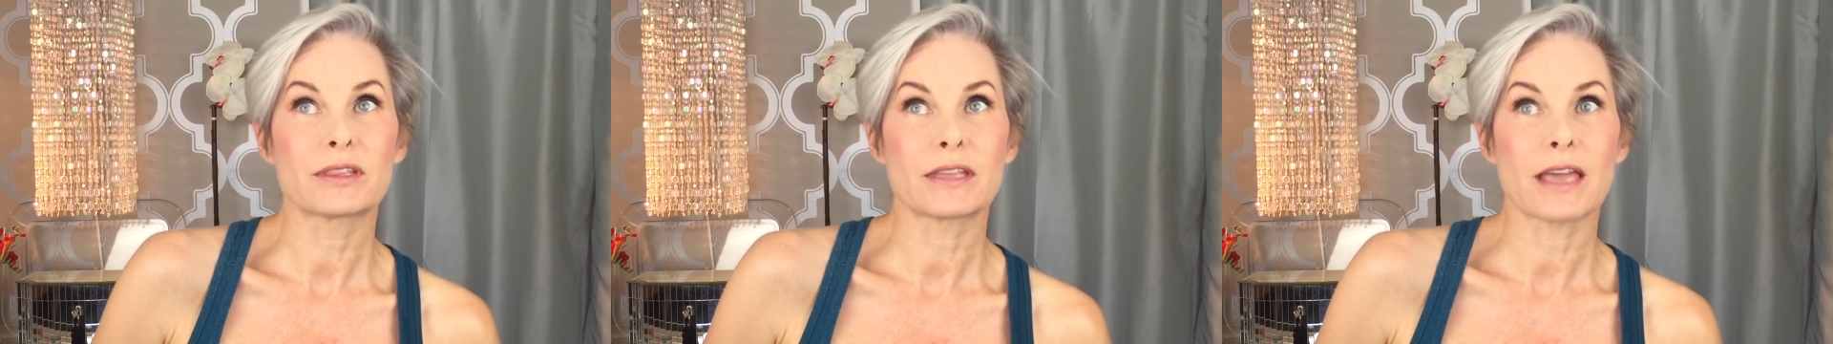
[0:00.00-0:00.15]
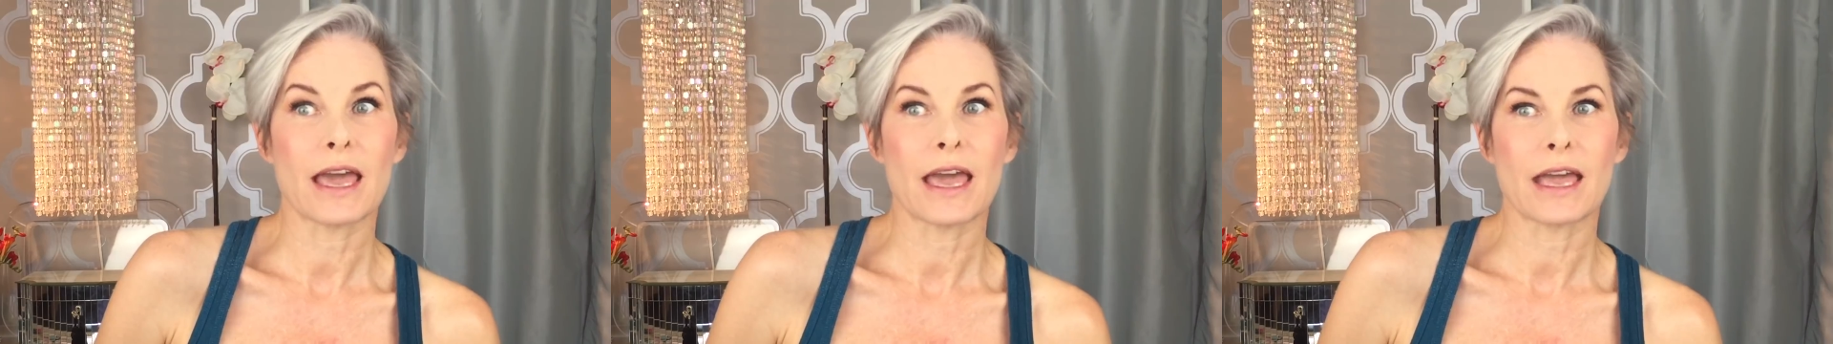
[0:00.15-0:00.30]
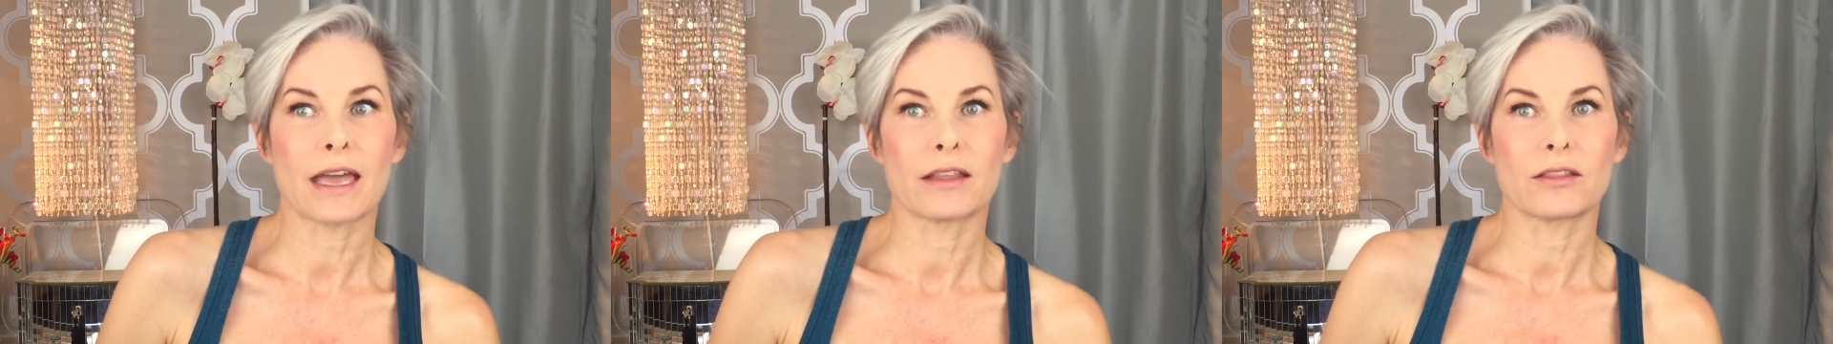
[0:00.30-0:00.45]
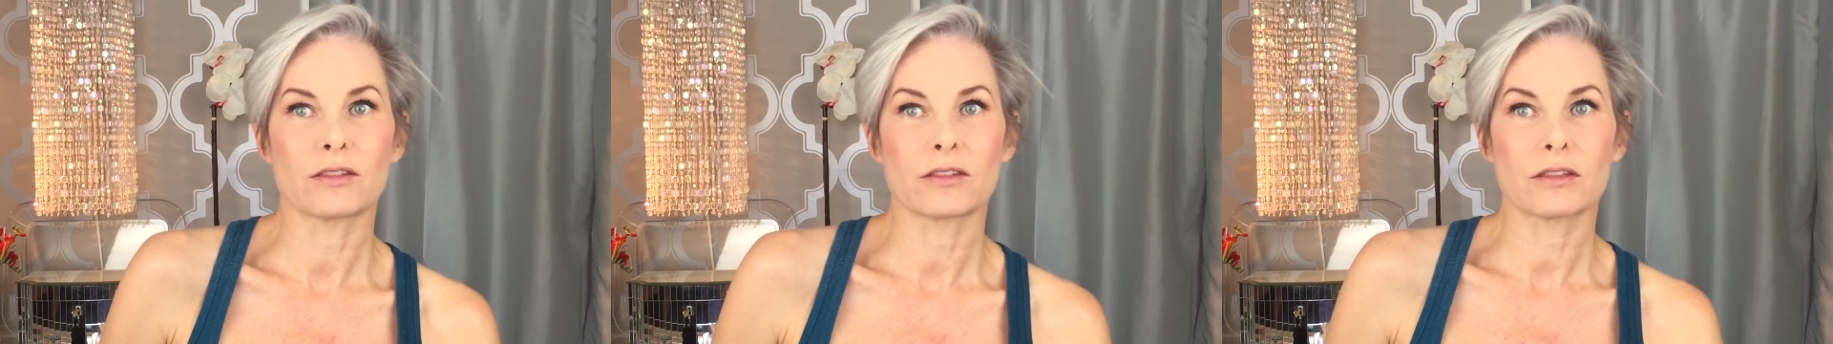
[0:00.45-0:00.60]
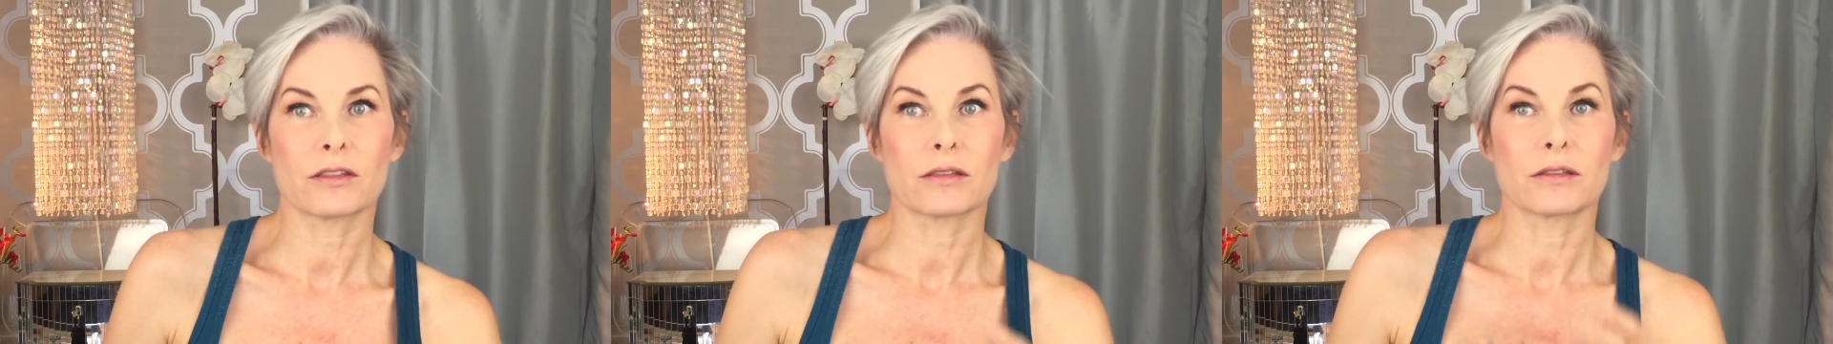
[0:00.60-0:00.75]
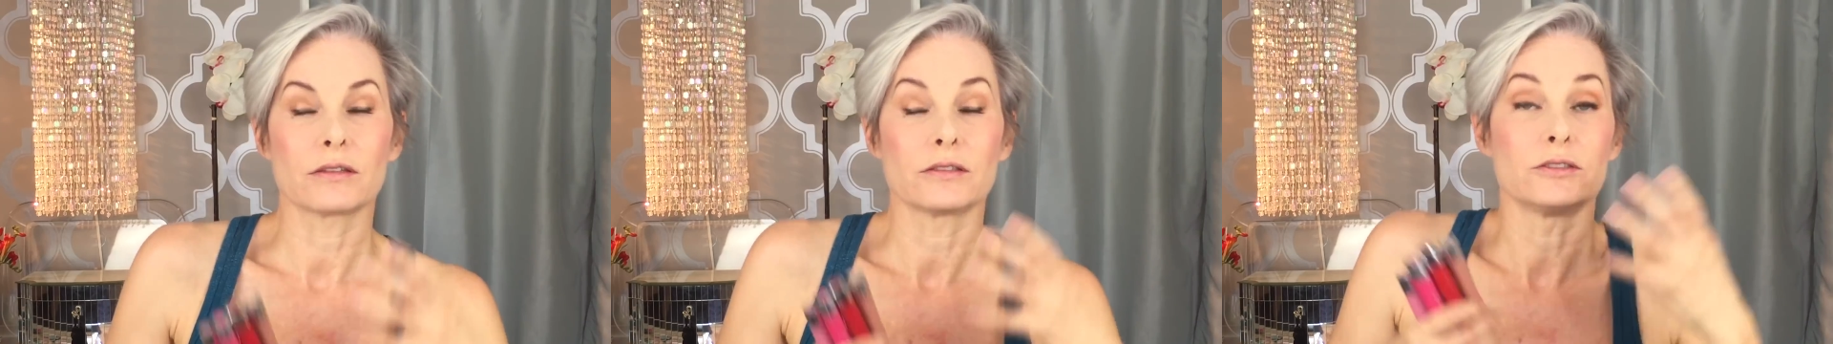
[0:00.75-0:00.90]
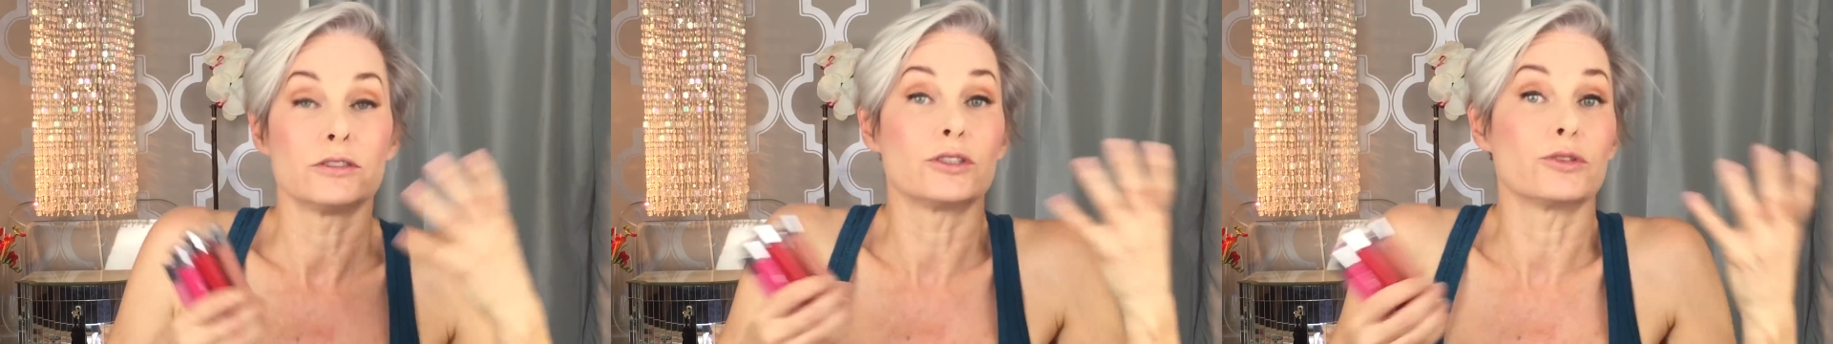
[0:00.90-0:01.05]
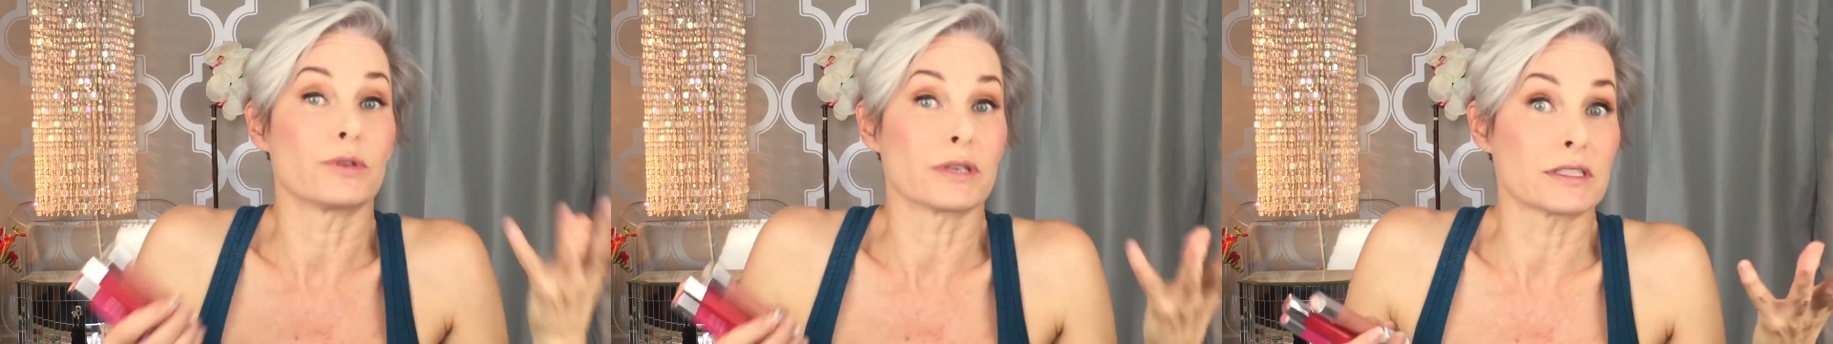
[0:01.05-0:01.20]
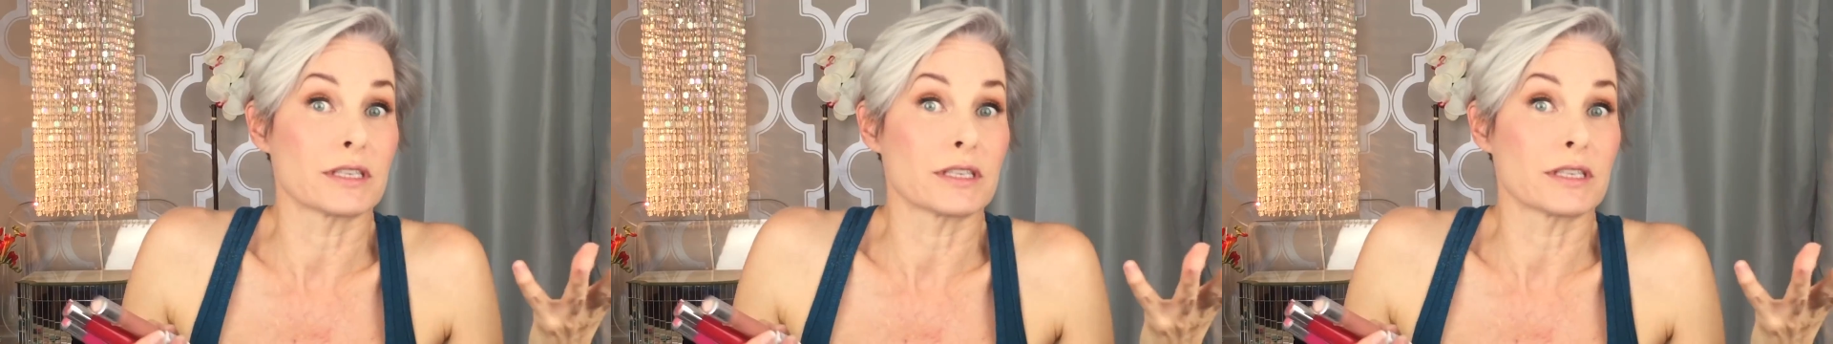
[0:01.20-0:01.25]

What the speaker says: stains do